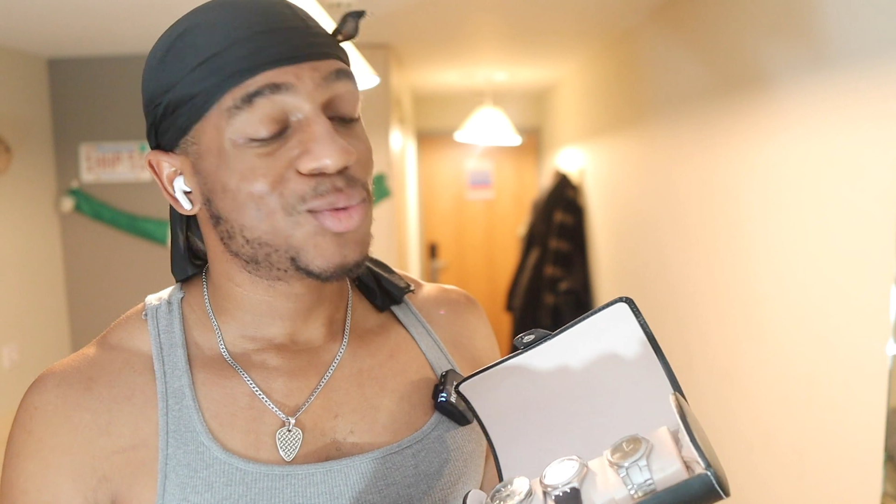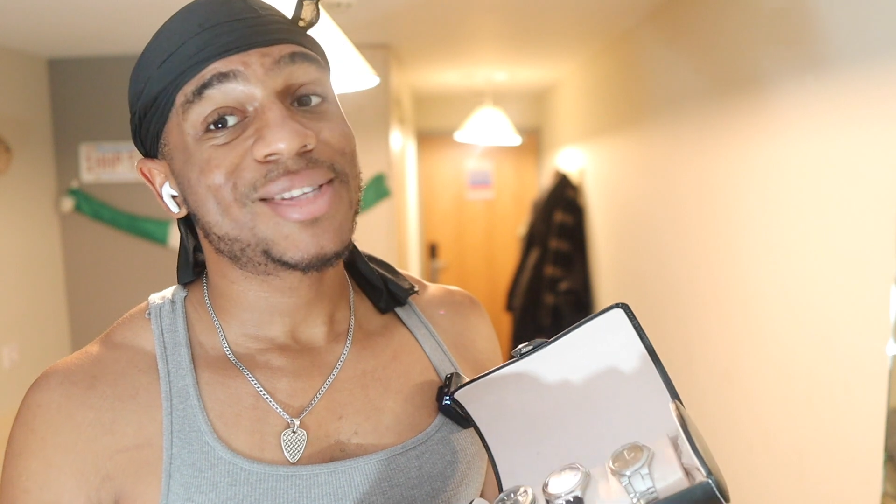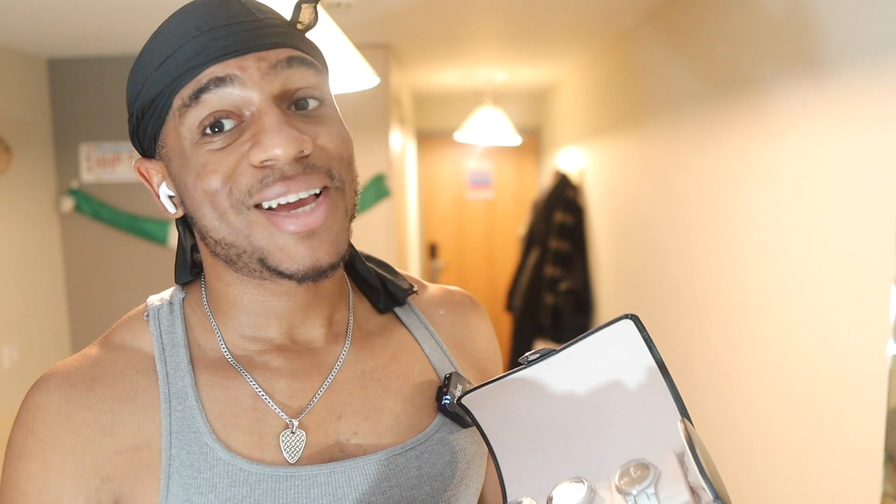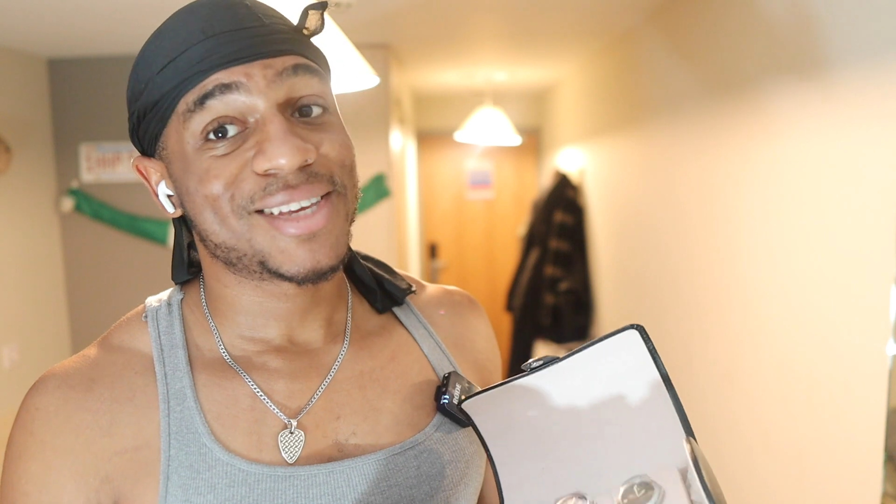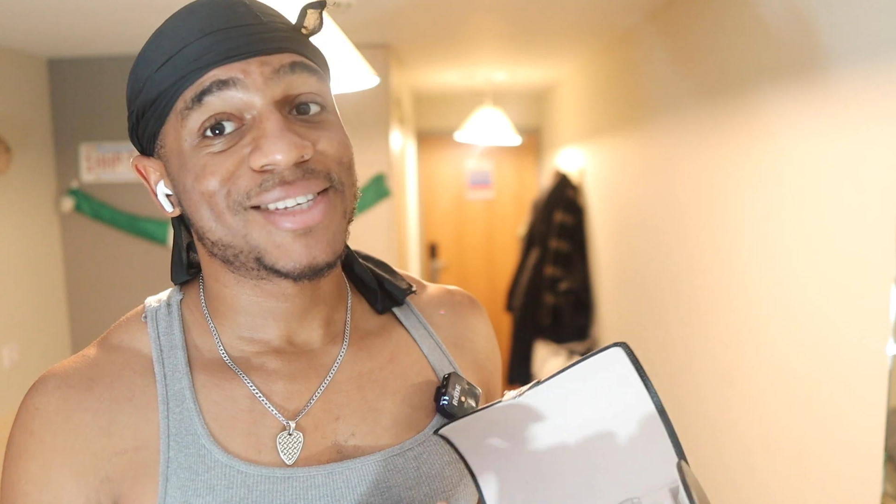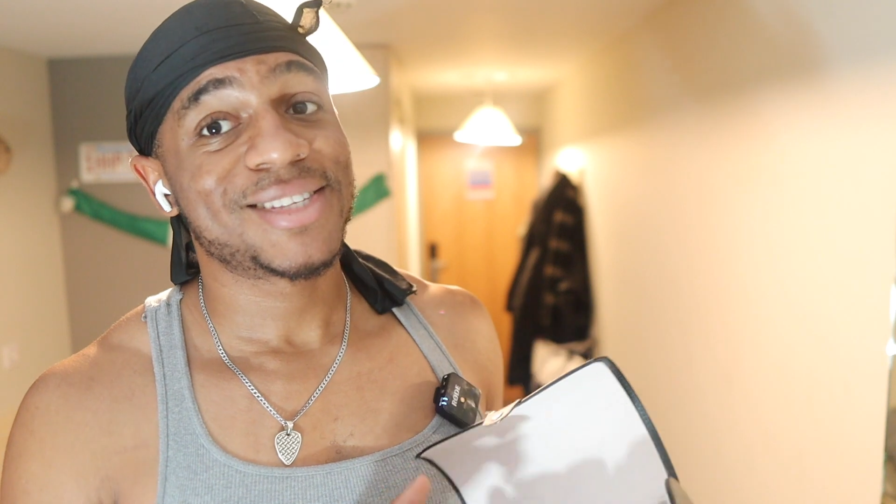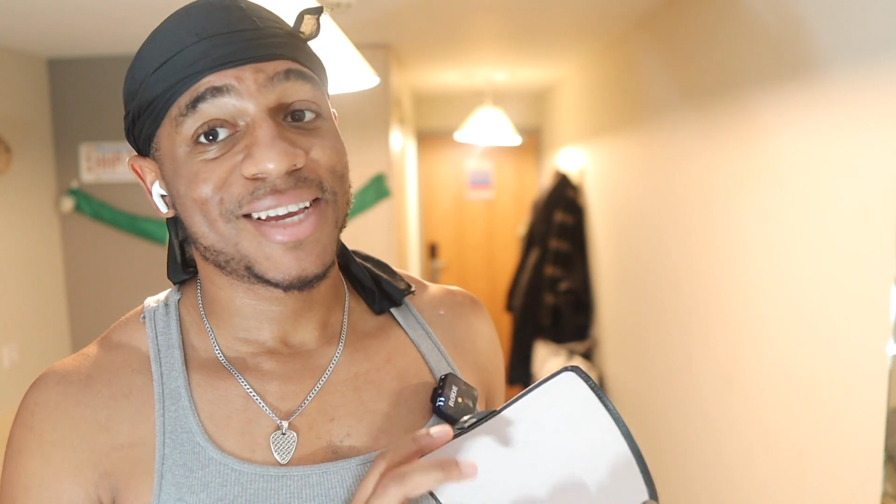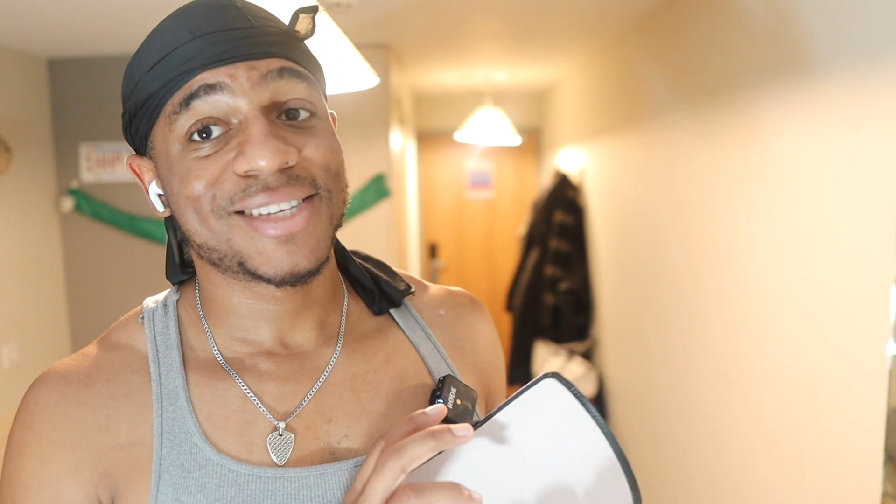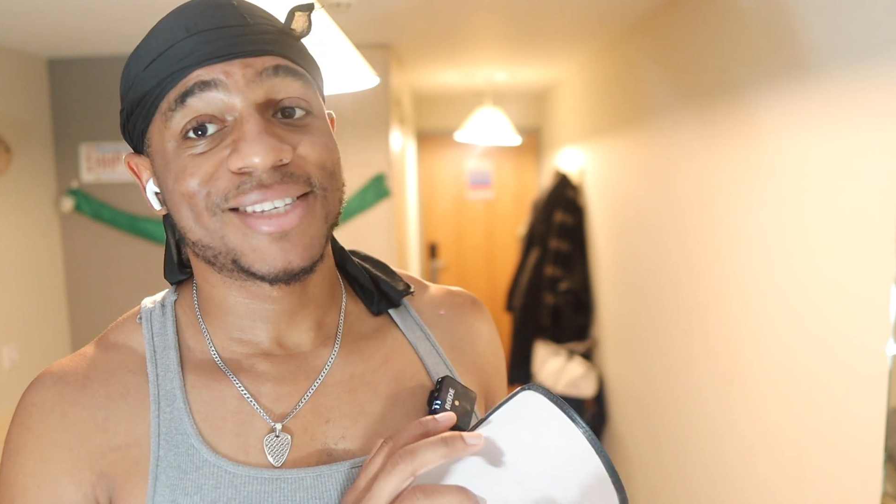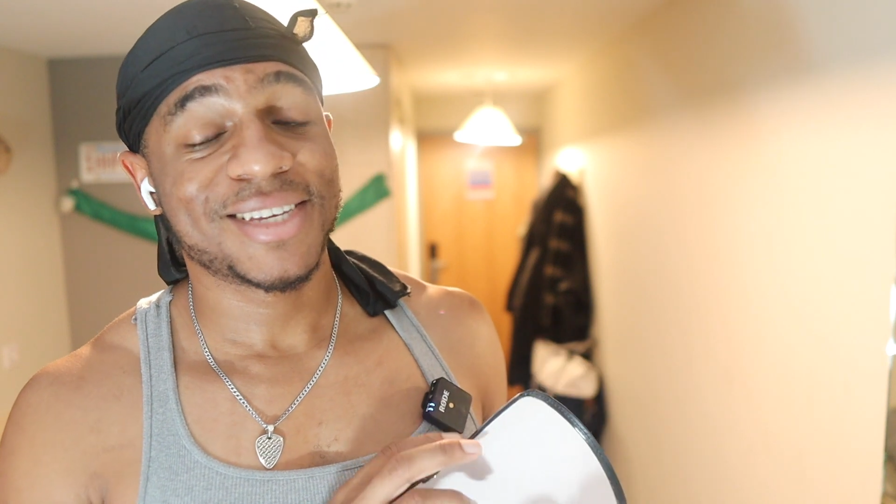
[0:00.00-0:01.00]
it was nice. It's
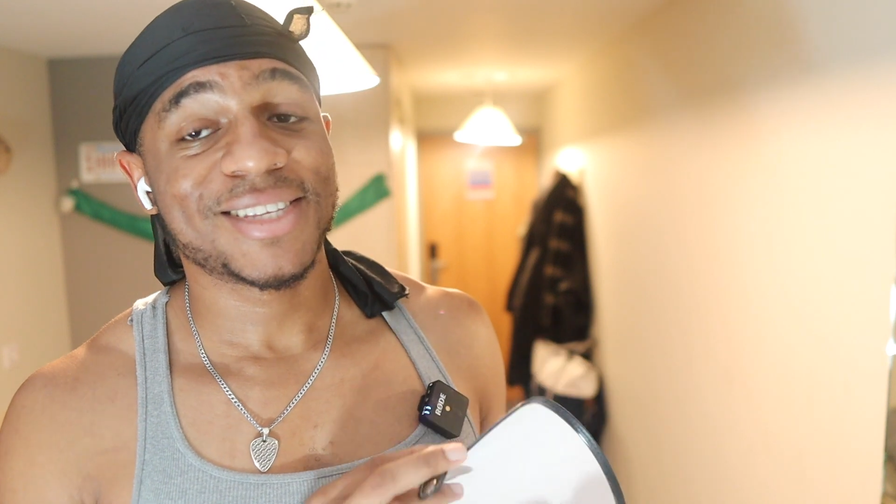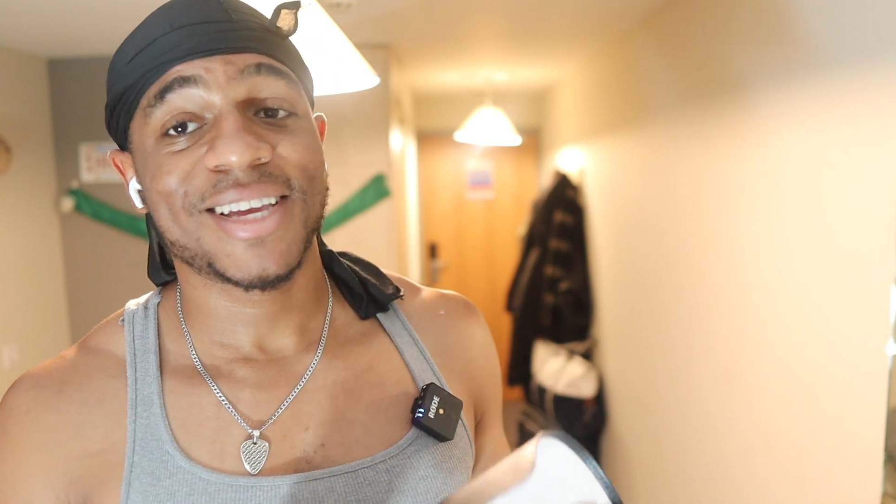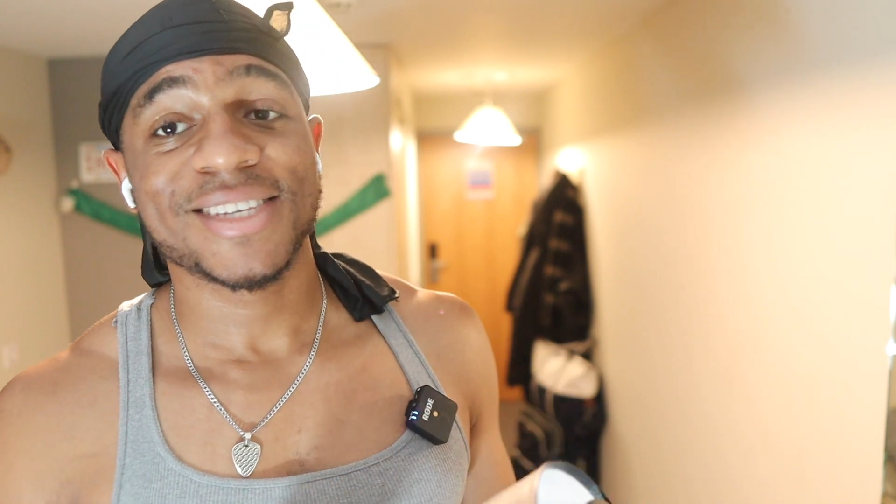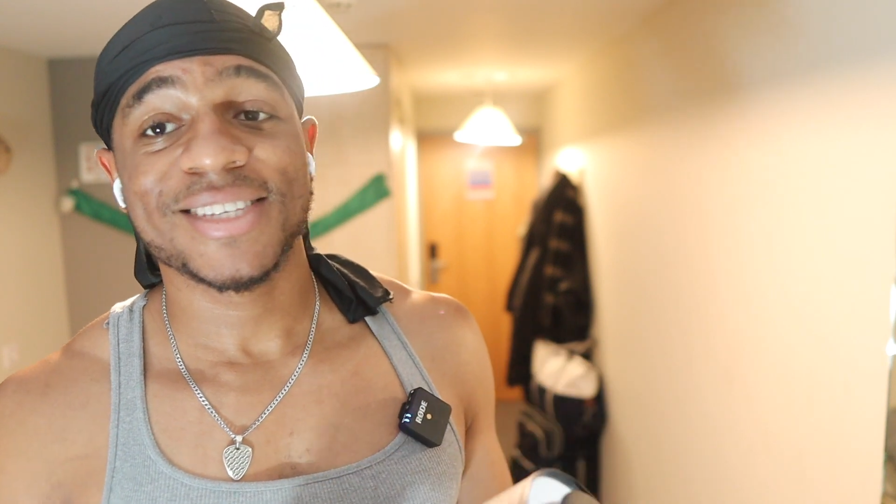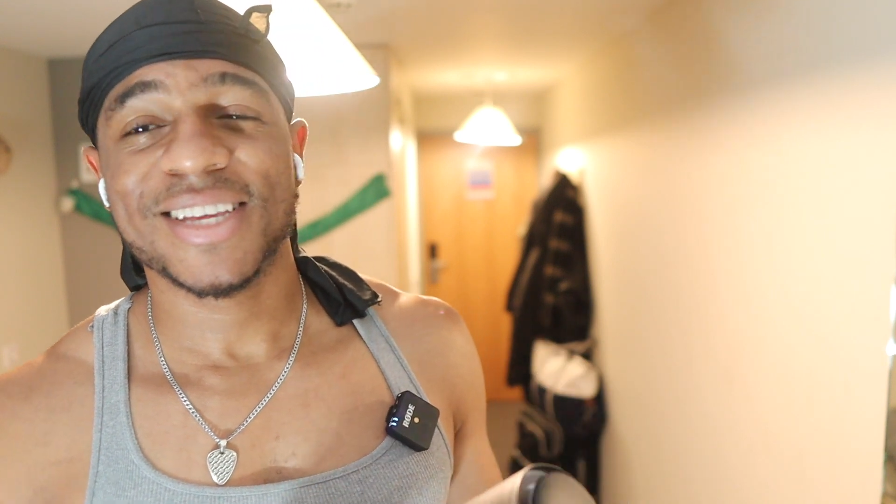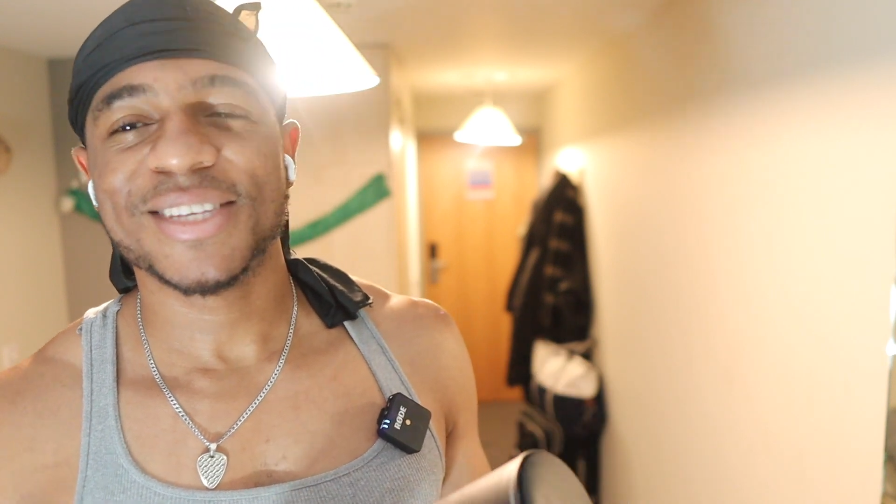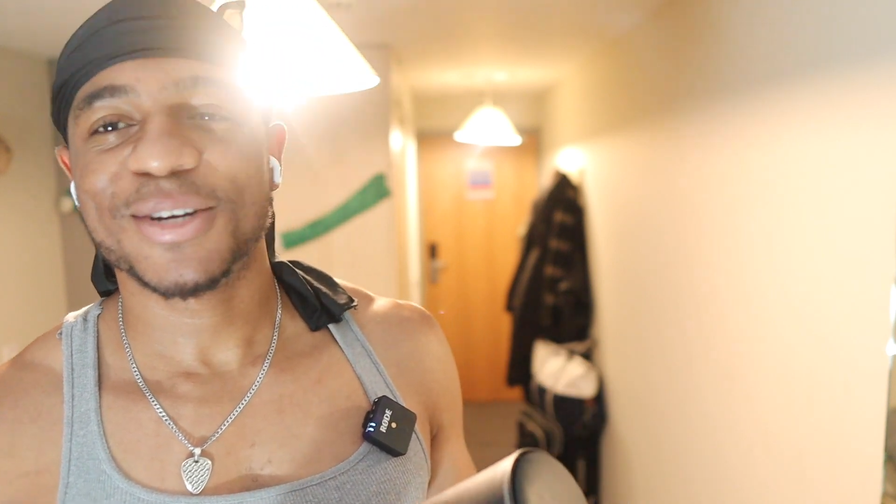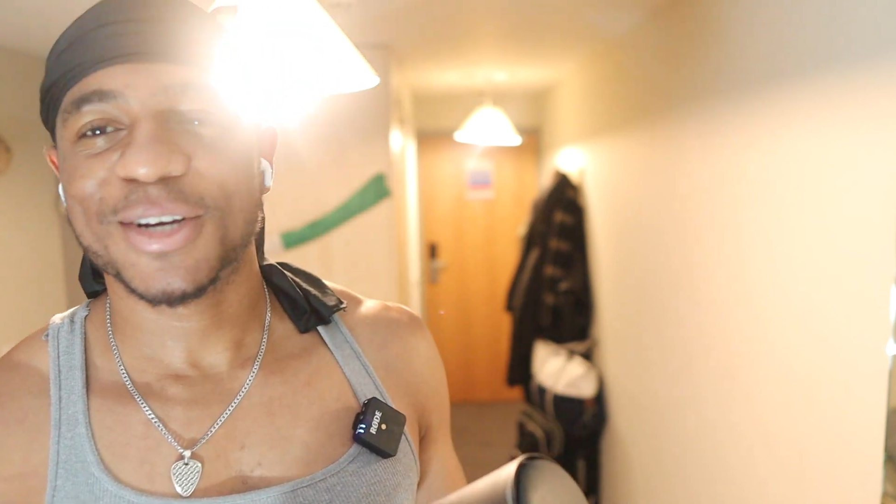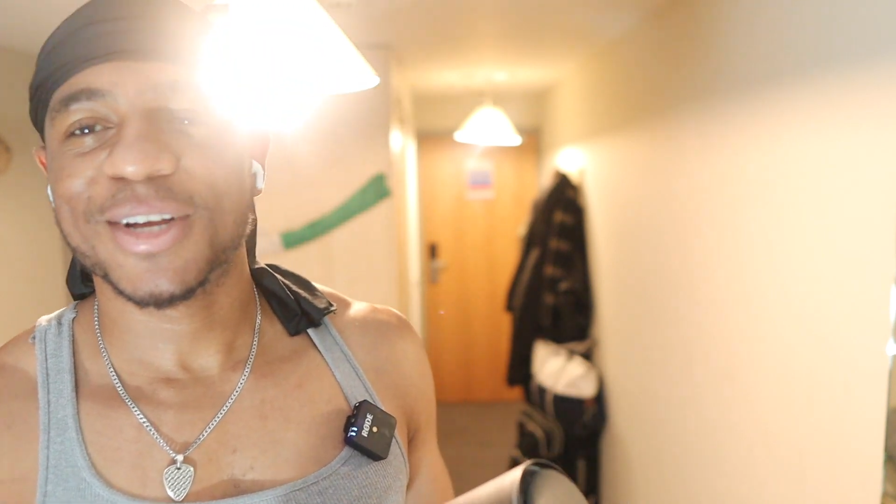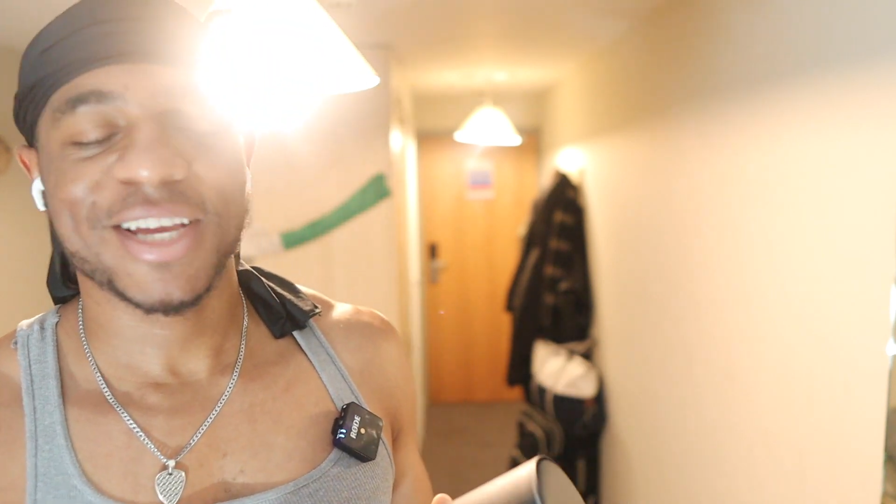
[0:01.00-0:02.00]
nice. It's nice. It's nice
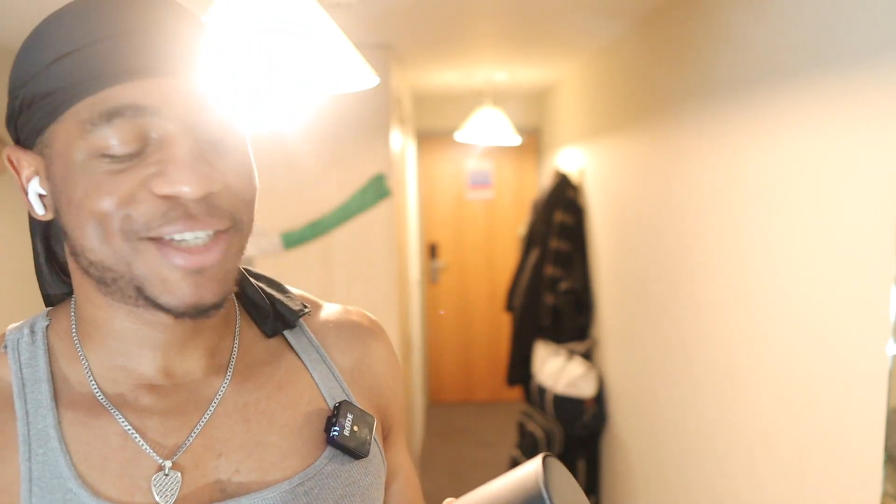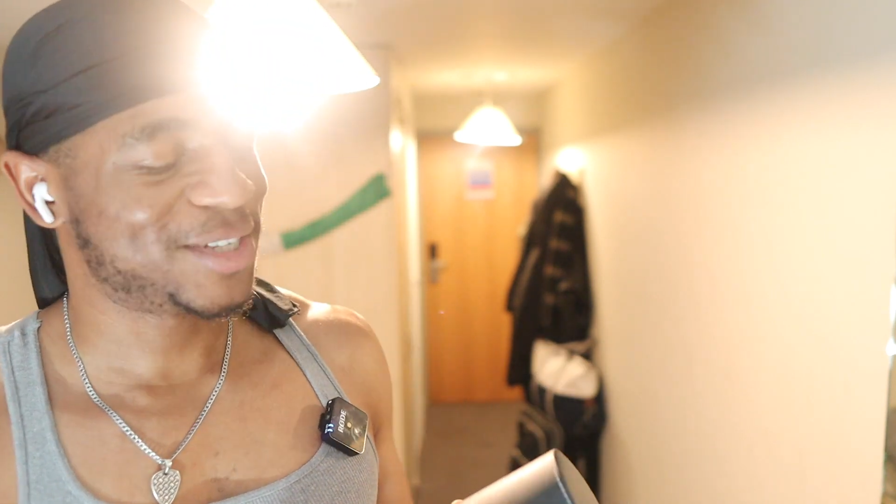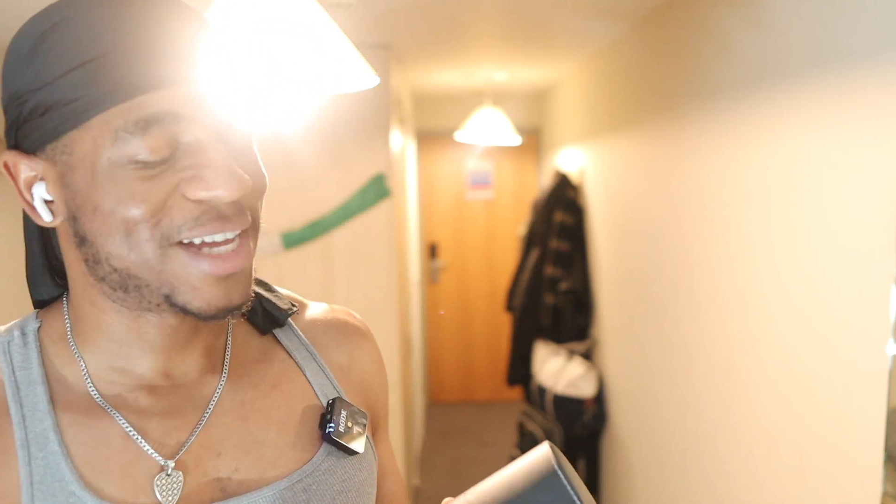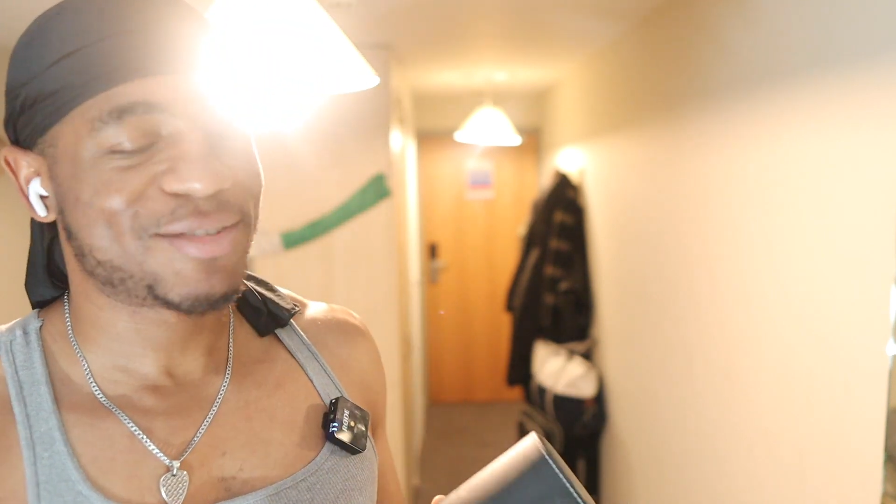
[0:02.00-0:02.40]
collection.